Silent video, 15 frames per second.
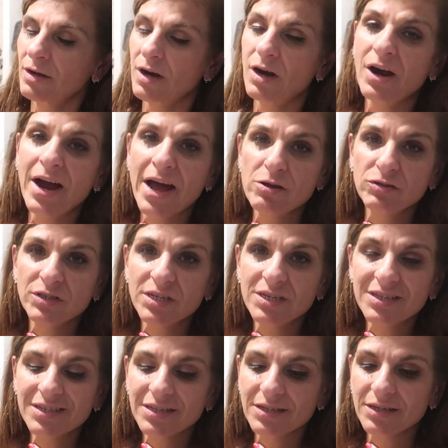our
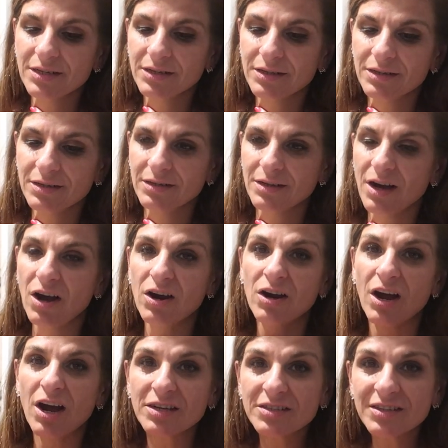houses, our
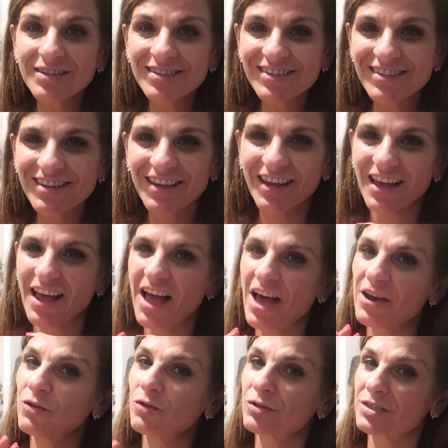gardens
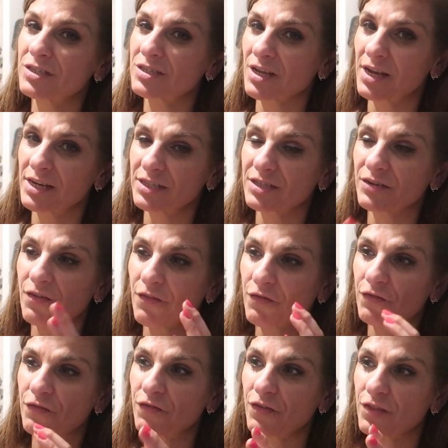are not designed
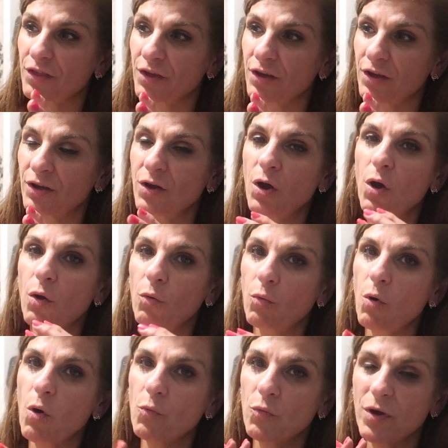for the
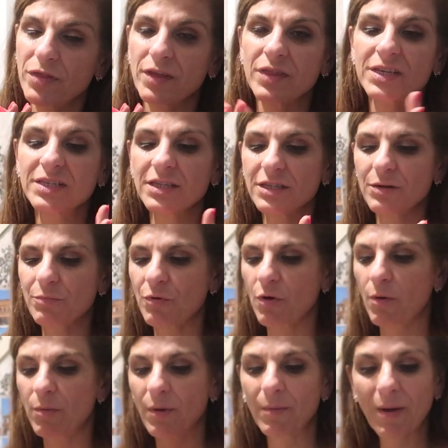warm weather. This is the
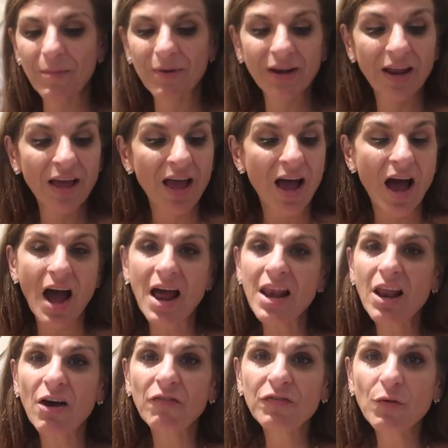problem. I mean, I
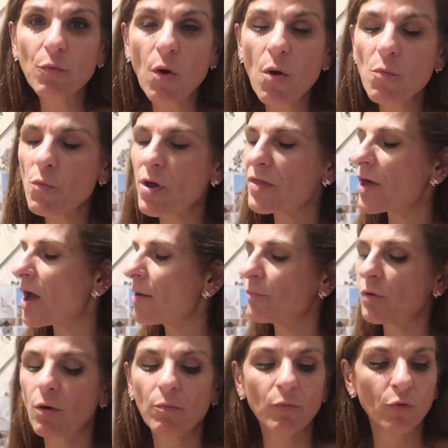love the warm weather. I'm
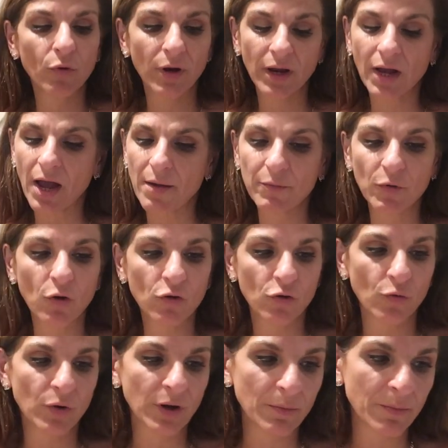not moaning, I'm not
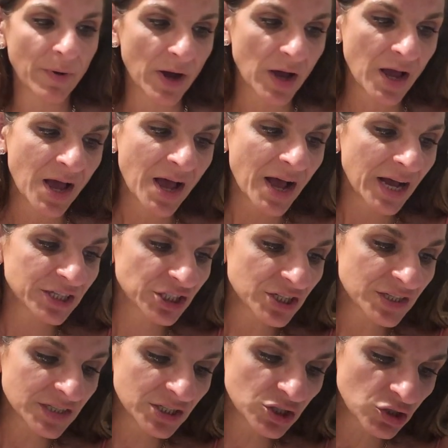groaning, but I
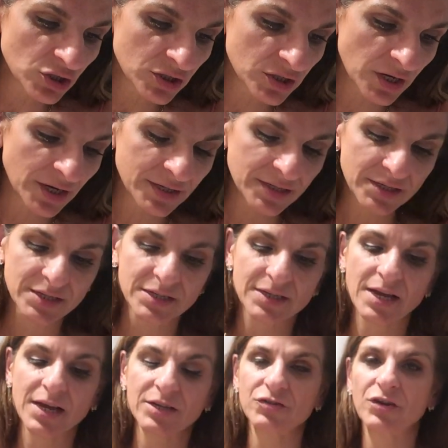just need you to
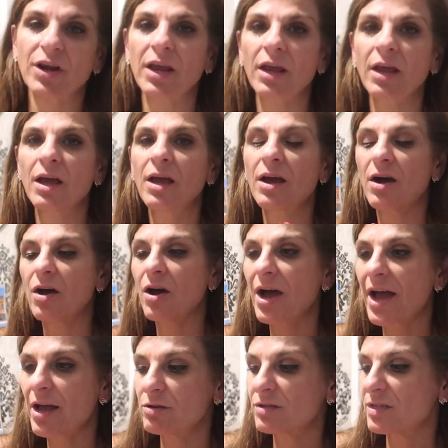understand, right? Our
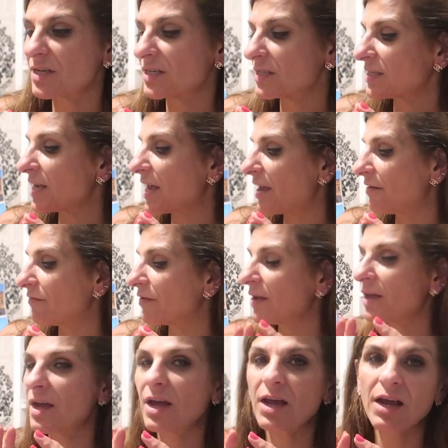houses have
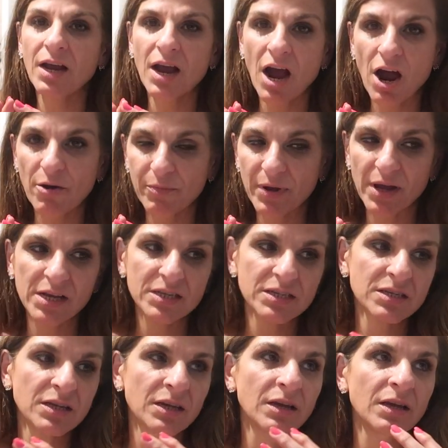carpets,